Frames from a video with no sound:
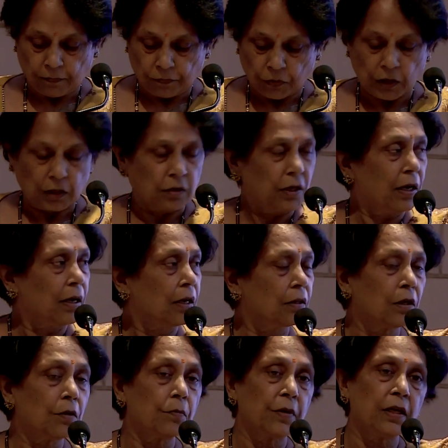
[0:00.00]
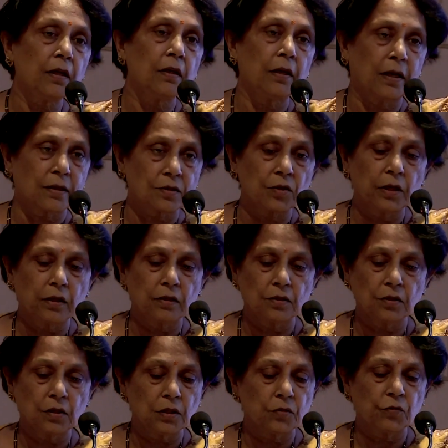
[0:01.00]
There are other many X-linked
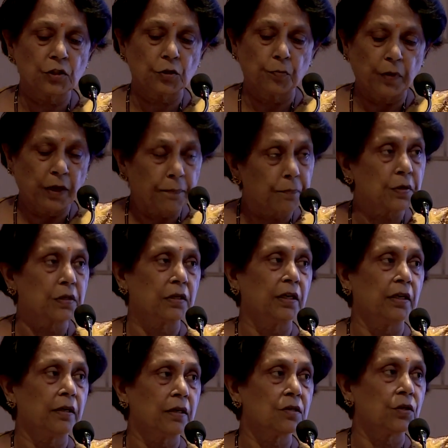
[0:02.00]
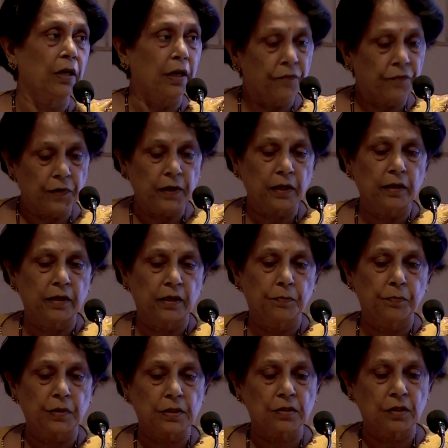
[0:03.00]
diseases which may present as infertility
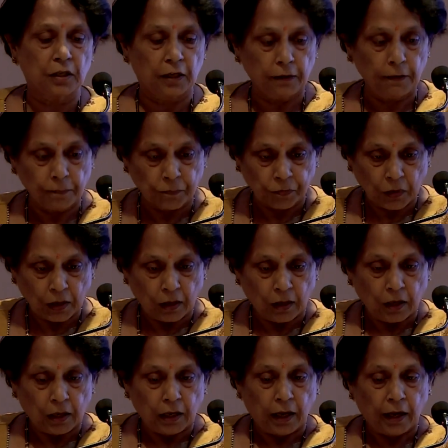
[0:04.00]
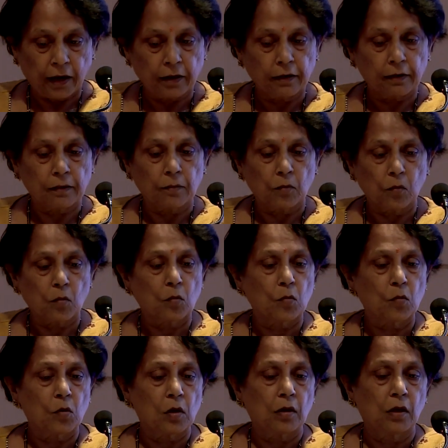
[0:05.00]
per se, and
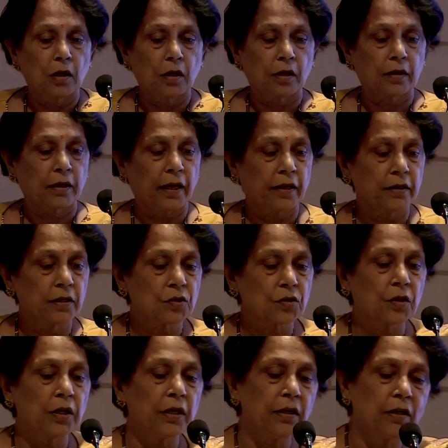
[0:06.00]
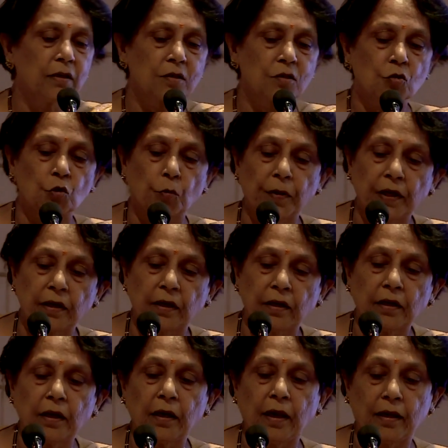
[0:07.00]
carrier screening is to be done
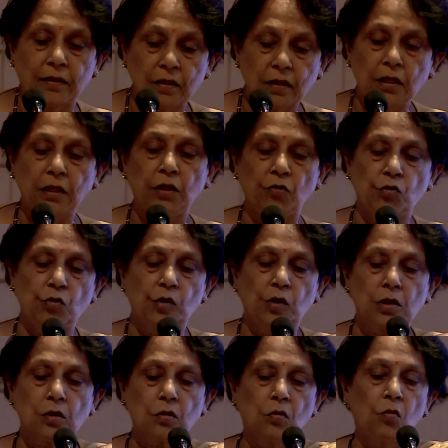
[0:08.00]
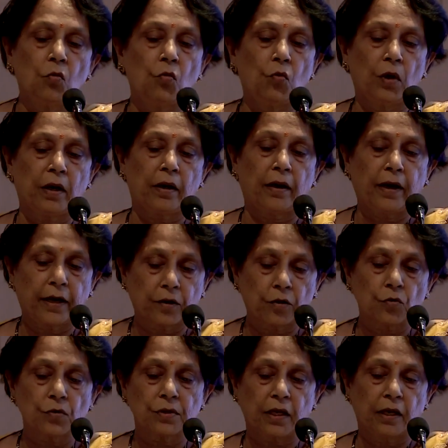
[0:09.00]
in healthy individuals who are
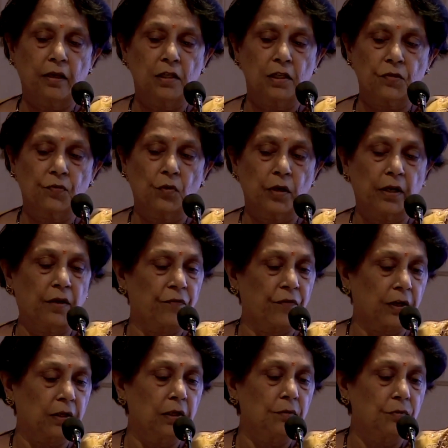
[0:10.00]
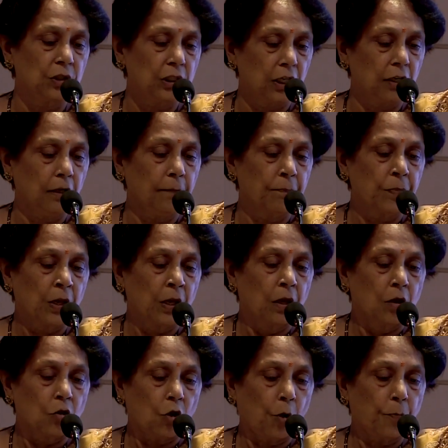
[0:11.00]
heterozygous for a defective gene,
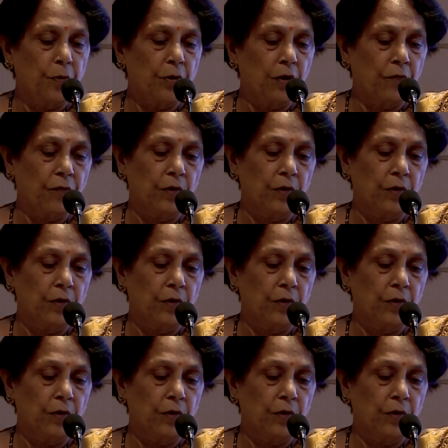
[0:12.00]
copy of